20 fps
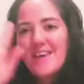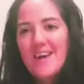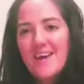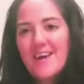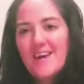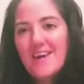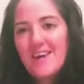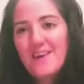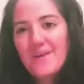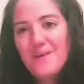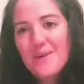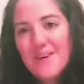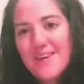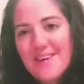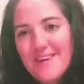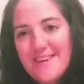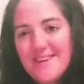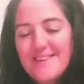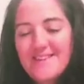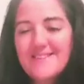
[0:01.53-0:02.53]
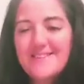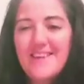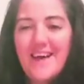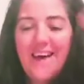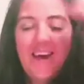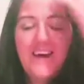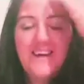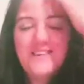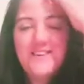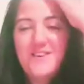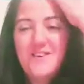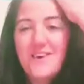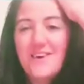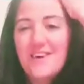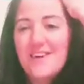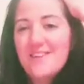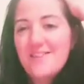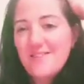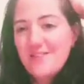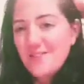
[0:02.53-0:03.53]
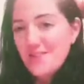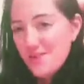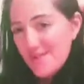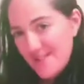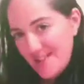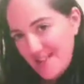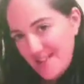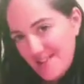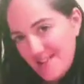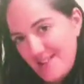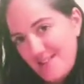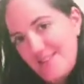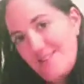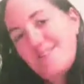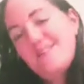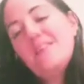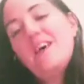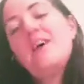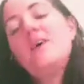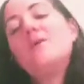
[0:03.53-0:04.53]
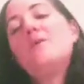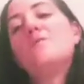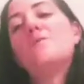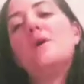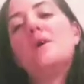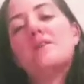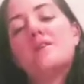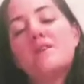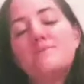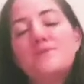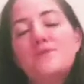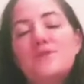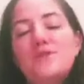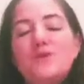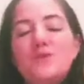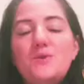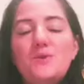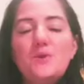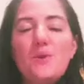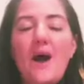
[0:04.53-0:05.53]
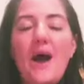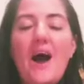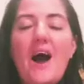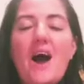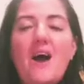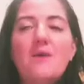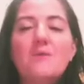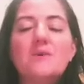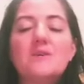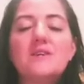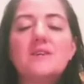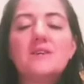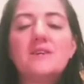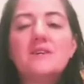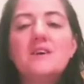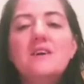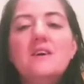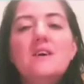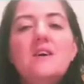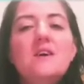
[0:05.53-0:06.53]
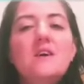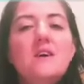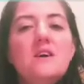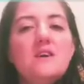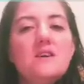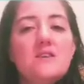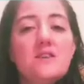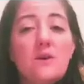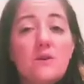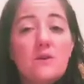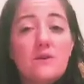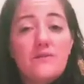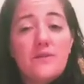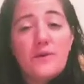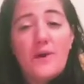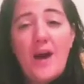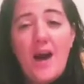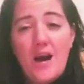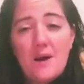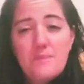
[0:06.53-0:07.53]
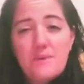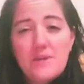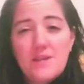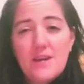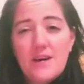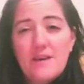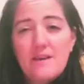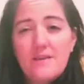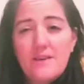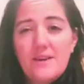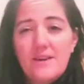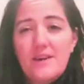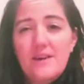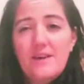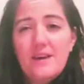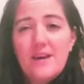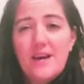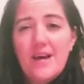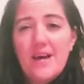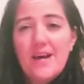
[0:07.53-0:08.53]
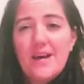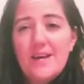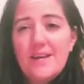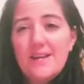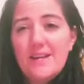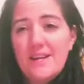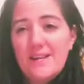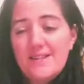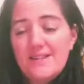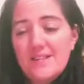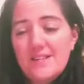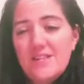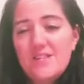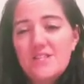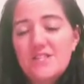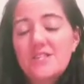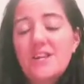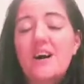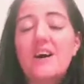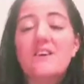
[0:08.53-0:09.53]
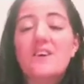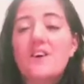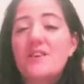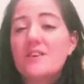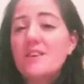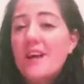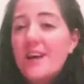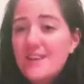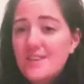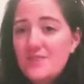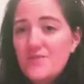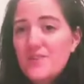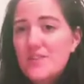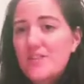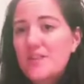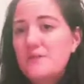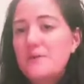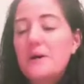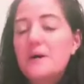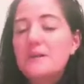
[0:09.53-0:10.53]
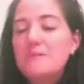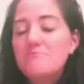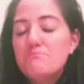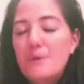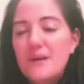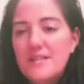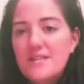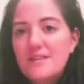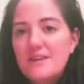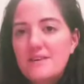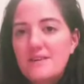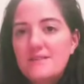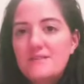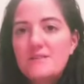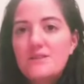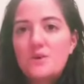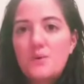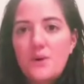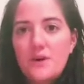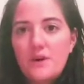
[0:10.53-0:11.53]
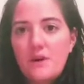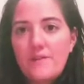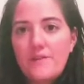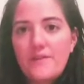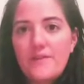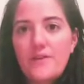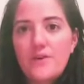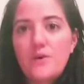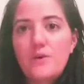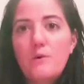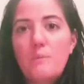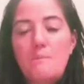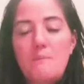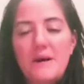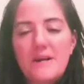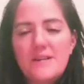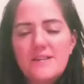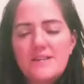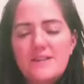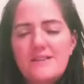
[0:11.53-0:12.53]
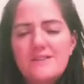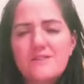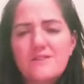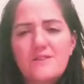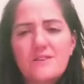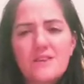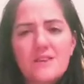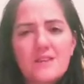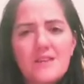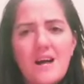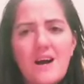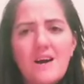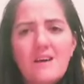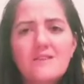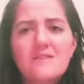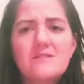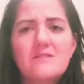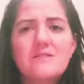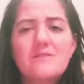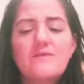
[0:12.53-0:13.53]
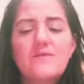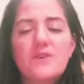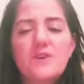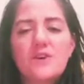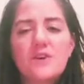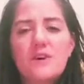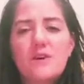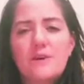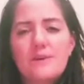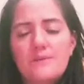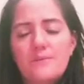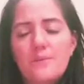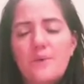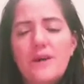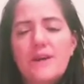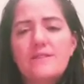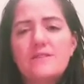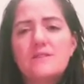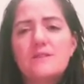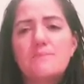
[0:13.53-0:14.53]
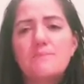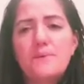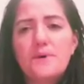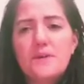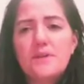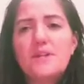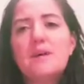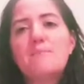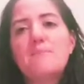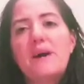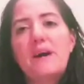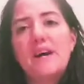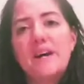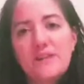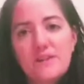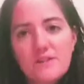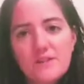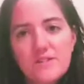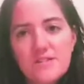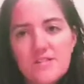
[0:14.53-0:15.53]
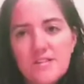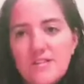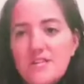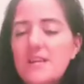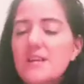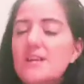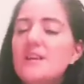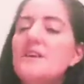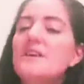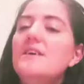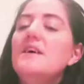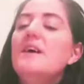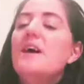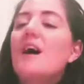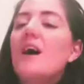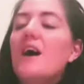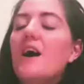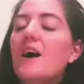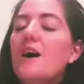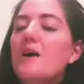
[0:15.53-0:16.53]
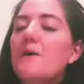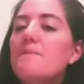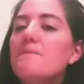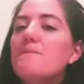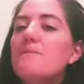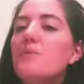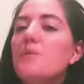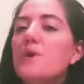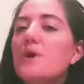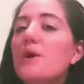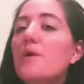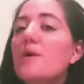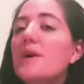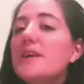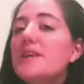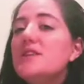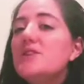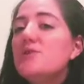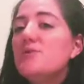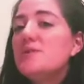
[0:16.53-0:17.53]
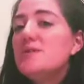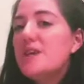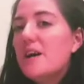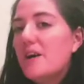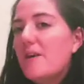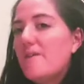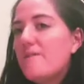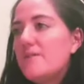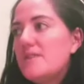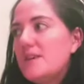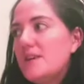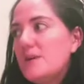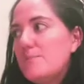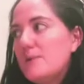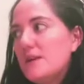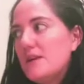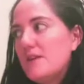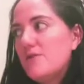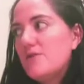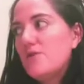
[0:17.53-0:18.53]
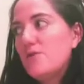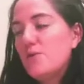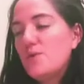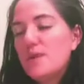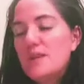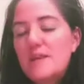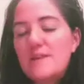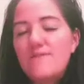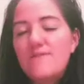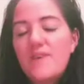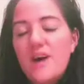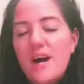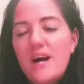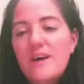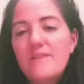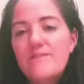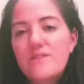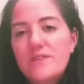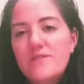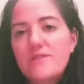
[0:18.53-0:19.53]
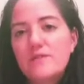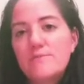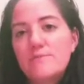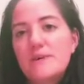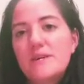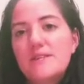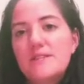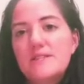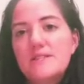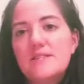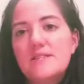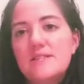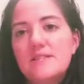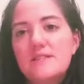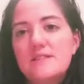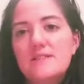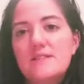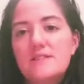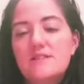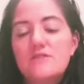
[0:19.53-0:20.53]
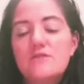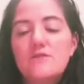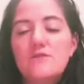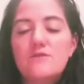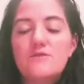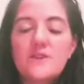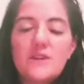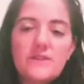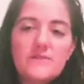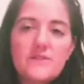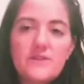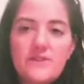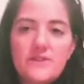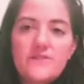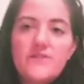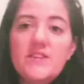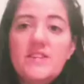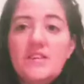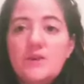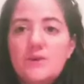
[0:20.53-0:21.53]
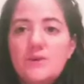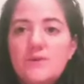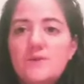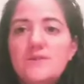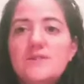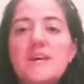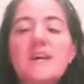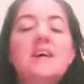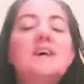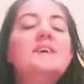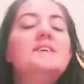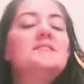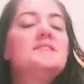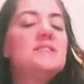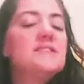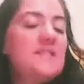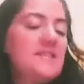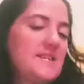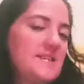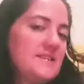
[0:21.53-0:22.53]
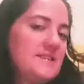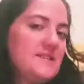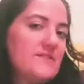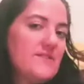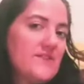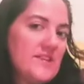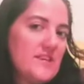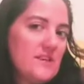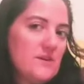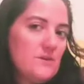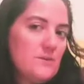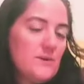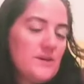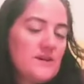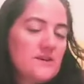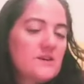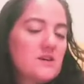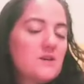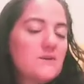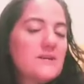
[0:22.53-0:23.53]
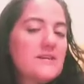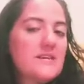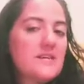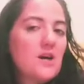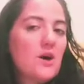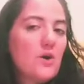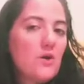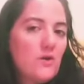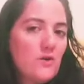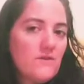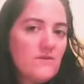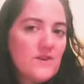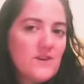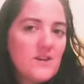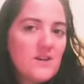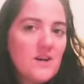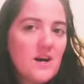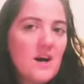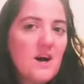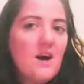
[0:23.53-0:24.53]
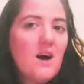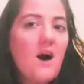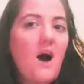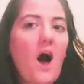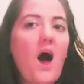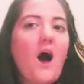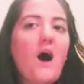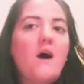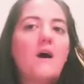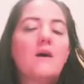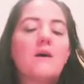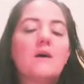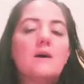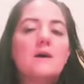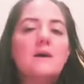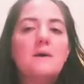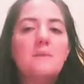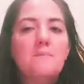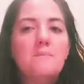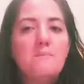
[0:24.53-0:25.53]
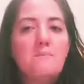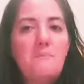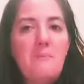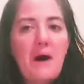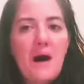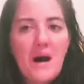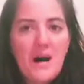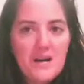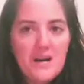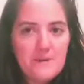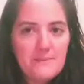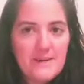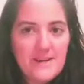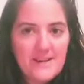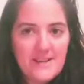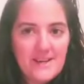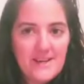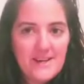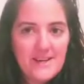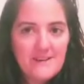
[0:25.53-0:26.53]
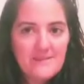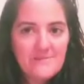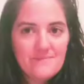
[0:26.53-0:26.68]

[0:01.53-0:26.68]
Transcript: Hey yogis and yoga enthusiasts, welcome to our yoga vocabulary and extension on our last video on bandhas. Quick overview, bandhas are locks for and ways to pull up energy. We're going to delve deep into the 5 different bandhas into 5 different videos. Today's video we are going over our Pada Bandha.